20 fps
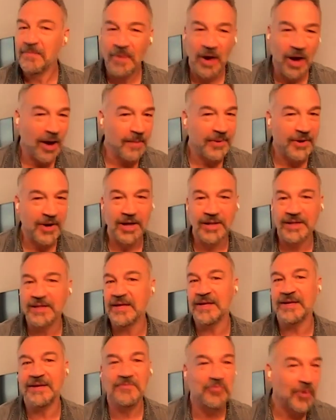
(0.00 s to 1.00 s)
Muhammad
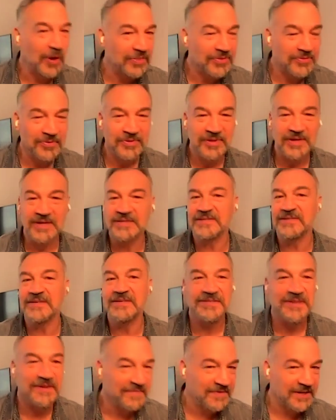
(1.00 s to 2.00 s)
Ali went through this,
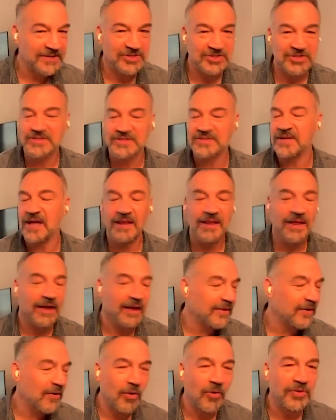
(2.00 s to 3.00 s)
his convictions,
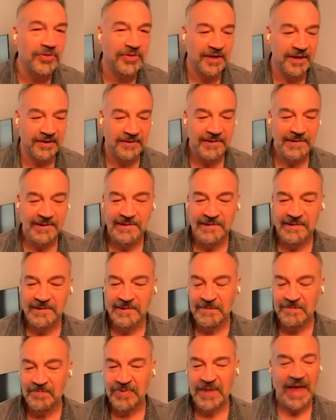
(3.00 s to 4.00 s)
the whole thing.
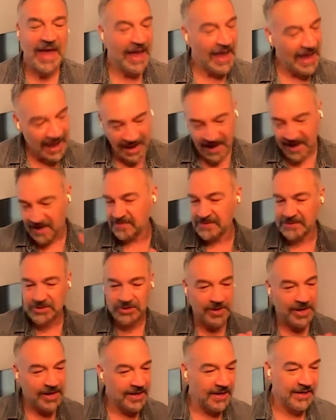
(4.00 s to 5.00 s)
And
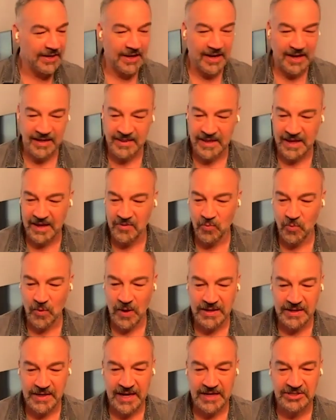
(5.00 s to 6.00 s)
training. And then
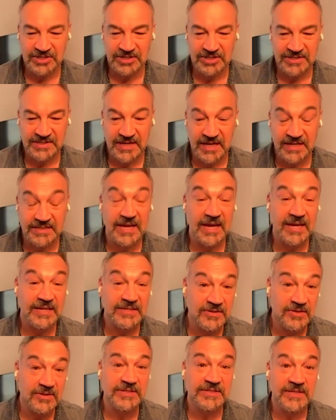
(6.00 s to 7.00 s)
one day she says, hey,
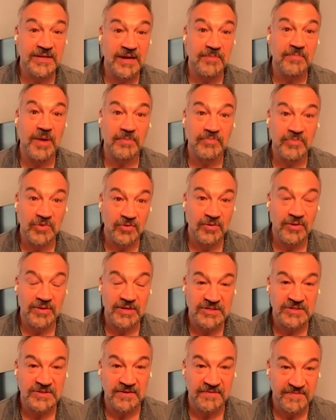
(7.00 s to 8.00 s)
so listen, I'm doing
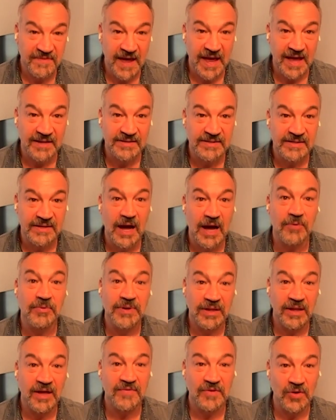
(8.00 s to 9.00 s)
this event. I
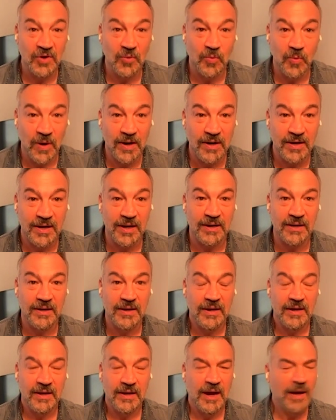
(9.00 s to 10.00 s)
would love you to work it.
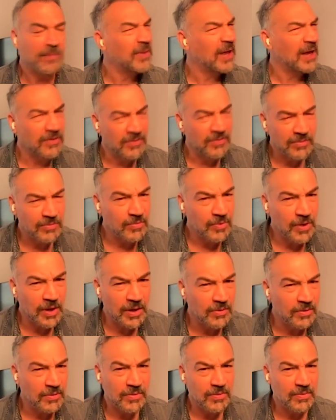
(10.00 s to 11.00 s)
I'm like,
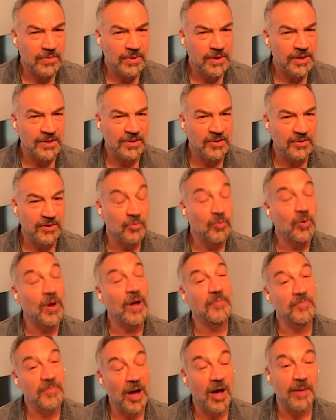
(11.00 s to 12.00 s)
what are you doing?
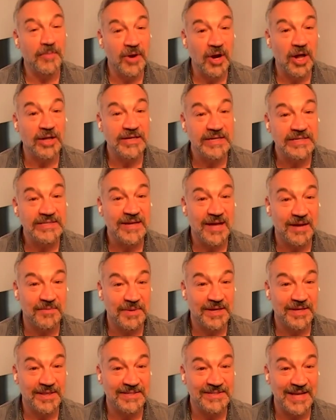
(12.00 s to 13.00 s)
Well, Muhammad Ali's
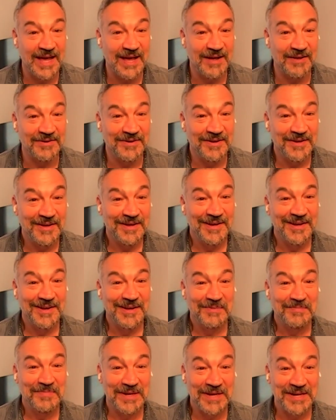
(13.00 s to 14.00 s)
coming in the town
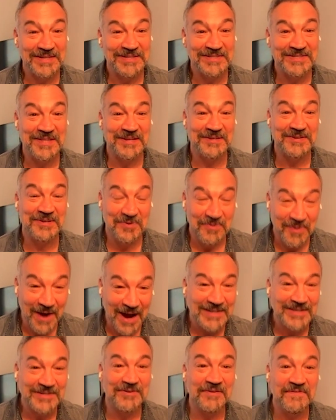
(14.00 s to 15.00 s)
because the
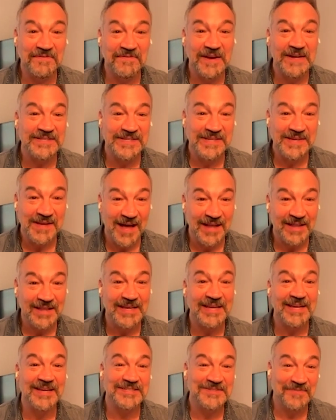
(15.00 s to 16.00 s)
director of Facing
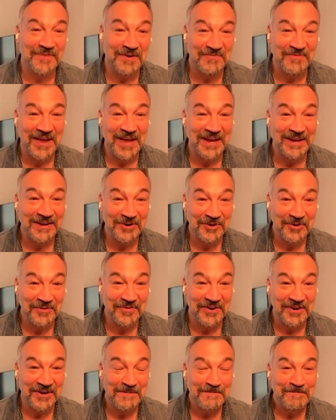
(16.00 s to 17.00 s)
Ali is from
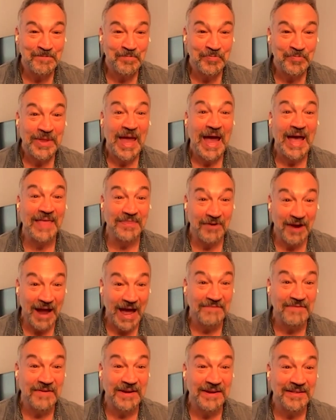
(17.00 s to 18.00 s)
Vancouver, and they're
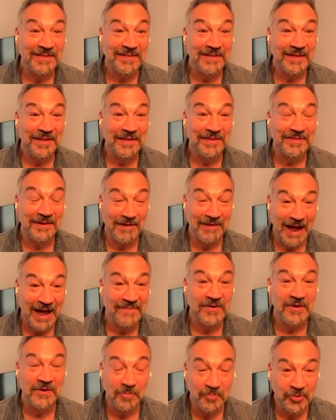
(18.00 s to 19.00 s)
having
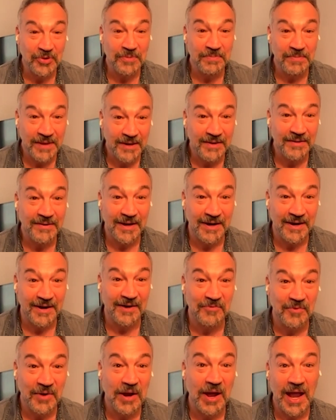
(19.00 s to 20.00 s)
a premiere
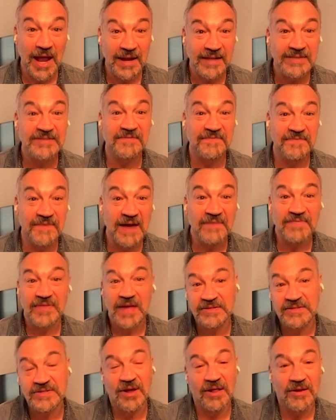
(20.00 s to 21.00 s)
here, and it's a
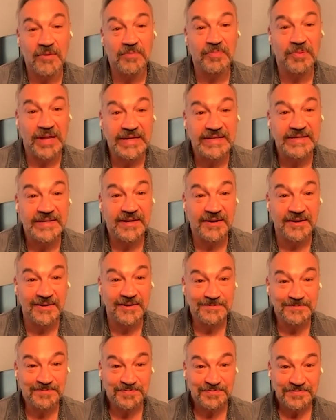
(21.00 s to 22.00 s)
$5,000 plate
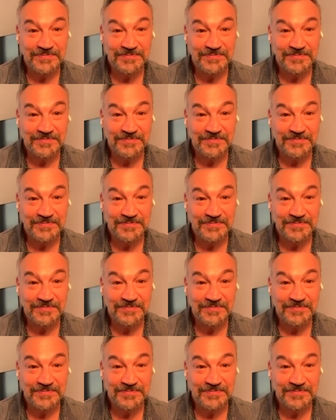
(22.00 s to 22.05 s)
dinner.